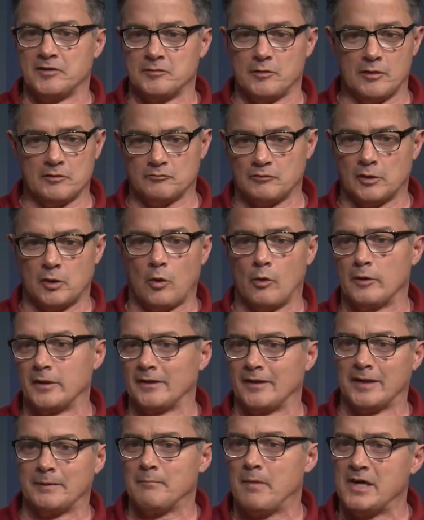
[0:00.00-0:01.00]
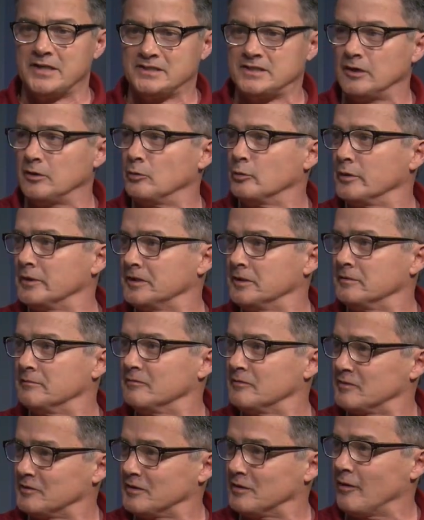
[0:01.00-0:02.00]
So I was recording like Montel
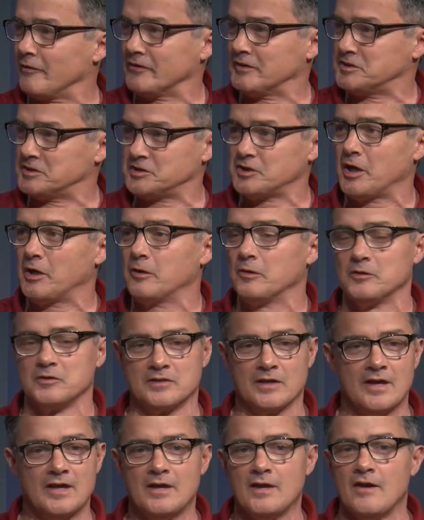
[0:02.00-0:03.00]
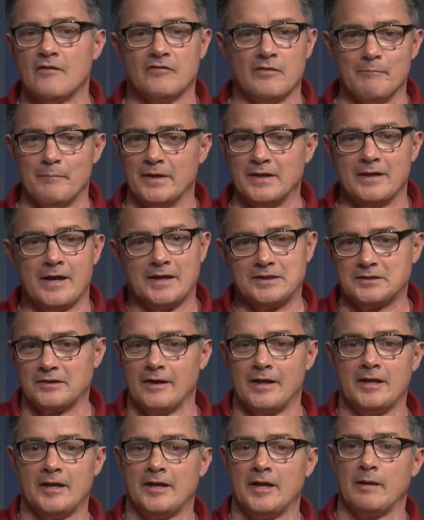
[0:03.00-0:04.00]
Williams and all these shows from midnight till
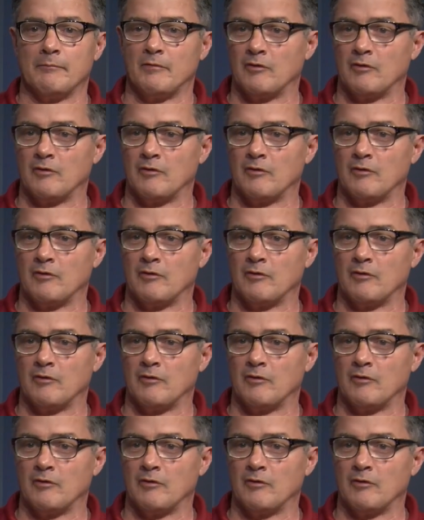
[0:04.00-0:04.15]
8 a.m.